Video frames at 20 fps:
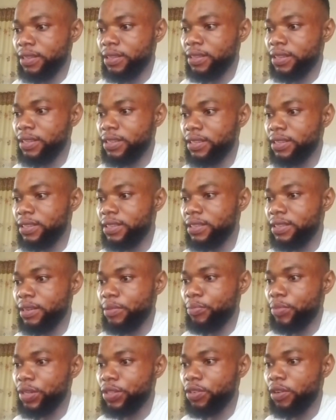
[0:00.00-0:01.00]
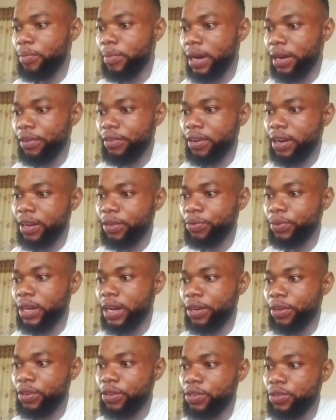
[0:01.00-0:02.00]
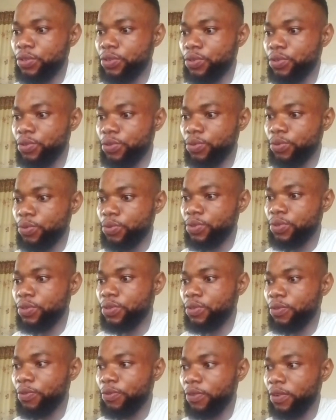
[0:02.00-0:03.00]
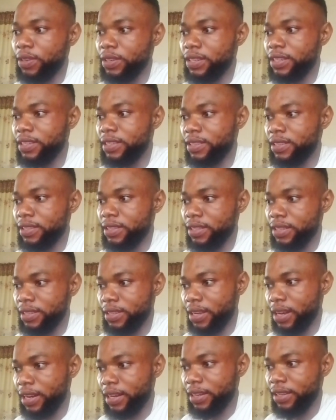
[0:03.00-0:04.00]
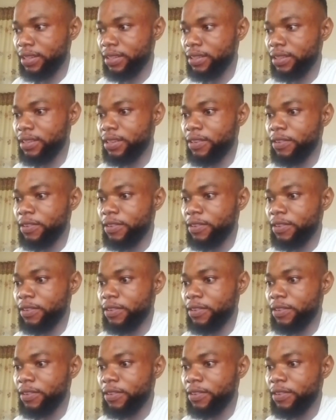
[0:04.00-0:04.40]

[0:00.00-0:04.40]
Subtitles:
This is the major background we are going to use for this design.